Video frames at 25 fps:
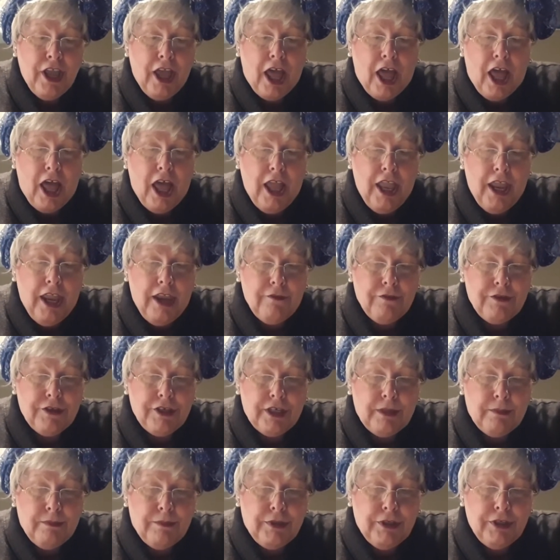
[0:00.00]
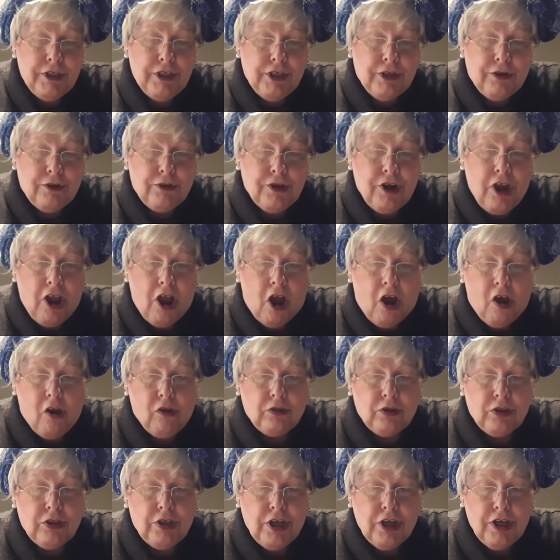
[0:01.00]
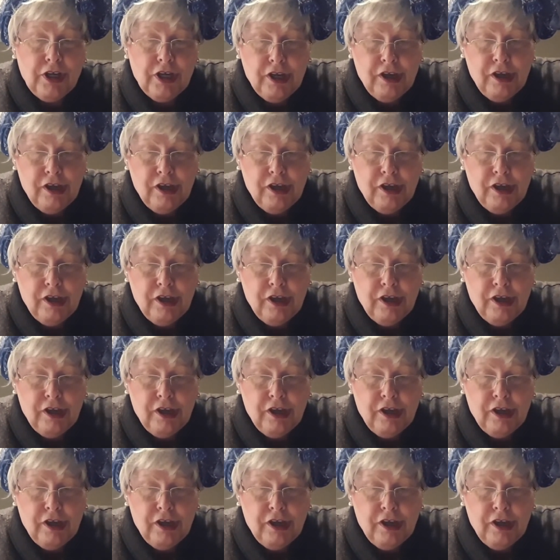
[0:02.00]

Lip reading: I have something here called